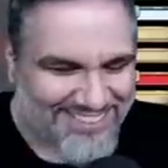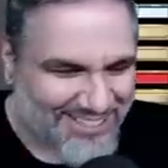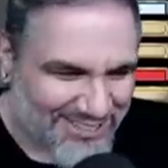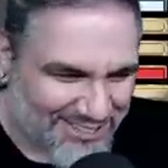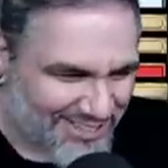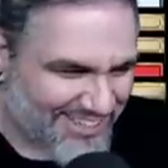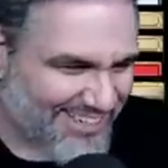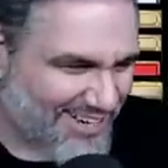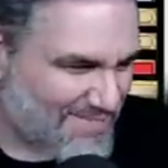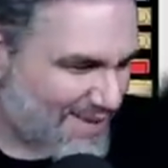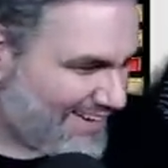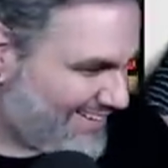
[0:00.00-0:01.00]
You're just looking
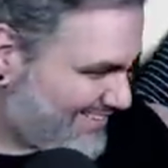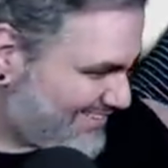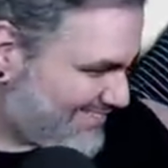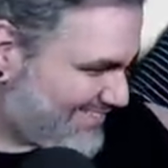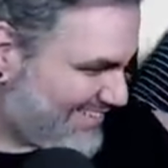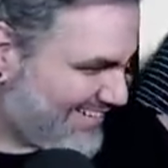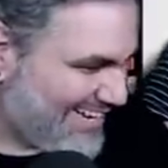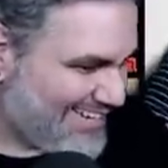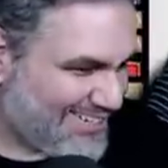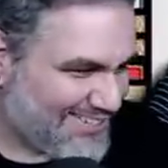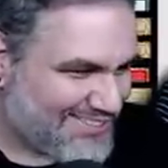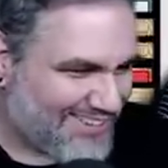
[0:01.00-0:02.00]
good, man. Just really
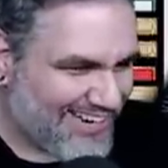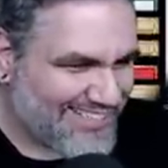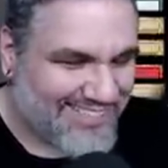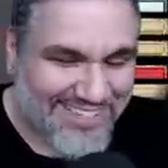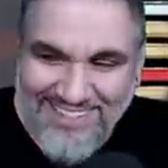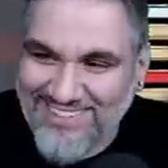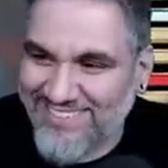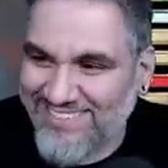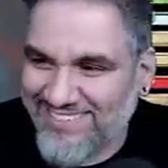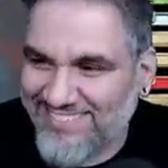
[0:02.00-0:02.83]
getting your scratch on.